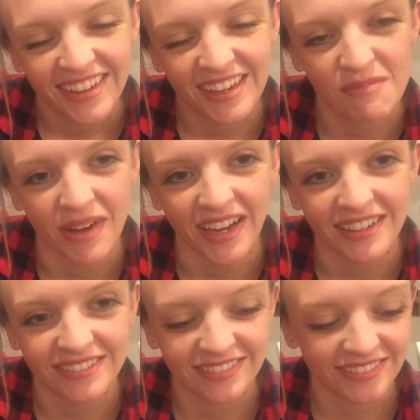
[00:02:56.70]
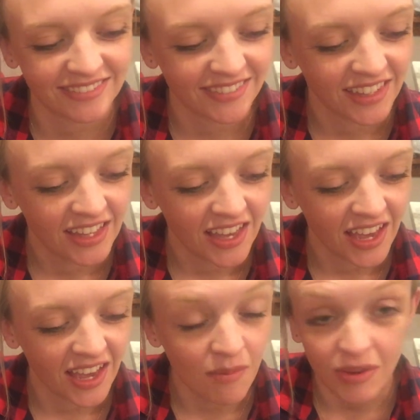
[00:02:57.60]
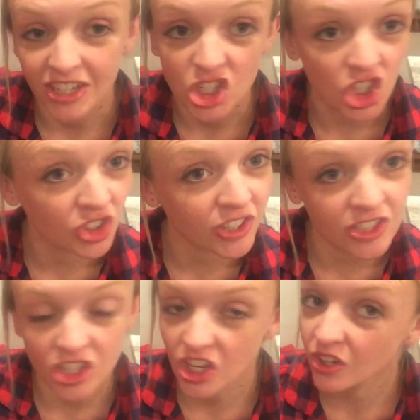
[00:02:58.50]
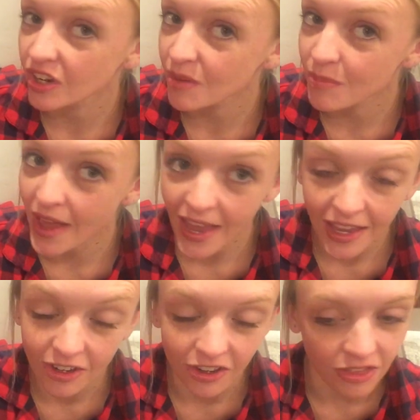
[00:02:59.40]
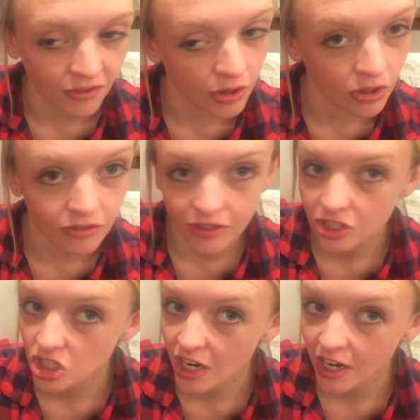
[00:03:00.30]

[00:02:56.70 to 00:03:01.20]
it might. But it sure looks cute on a bed, or thrown over a